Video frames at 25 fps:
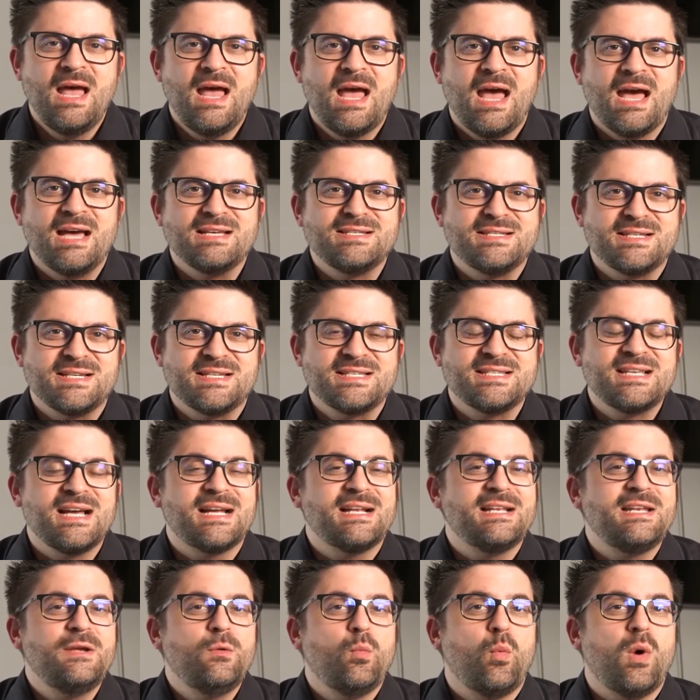has
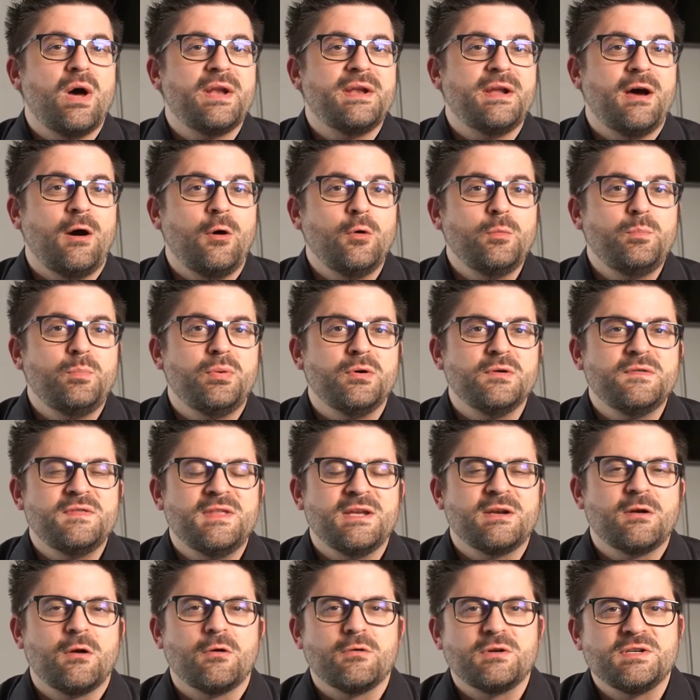exactly one output
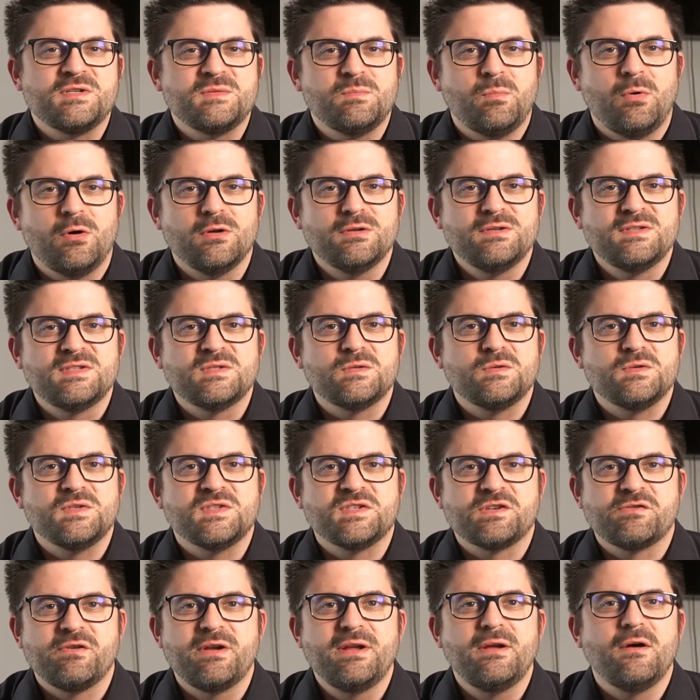that corresponds to a
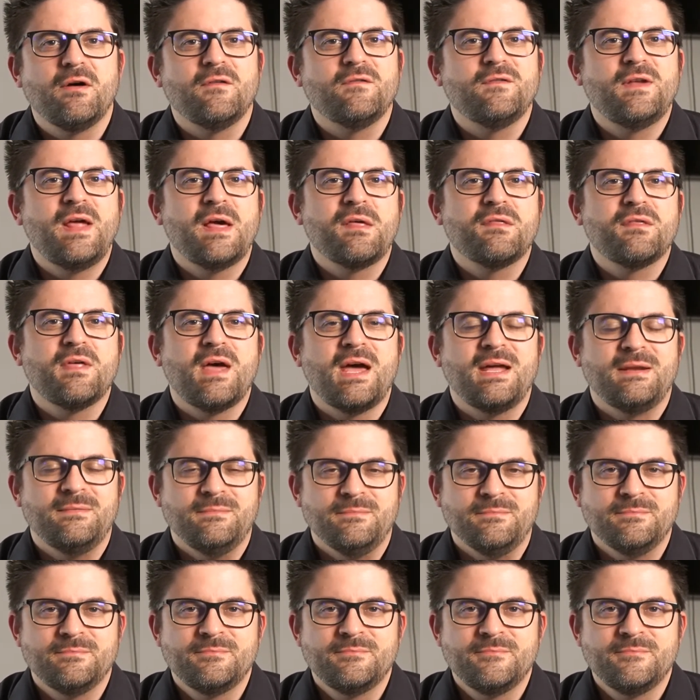string of length n.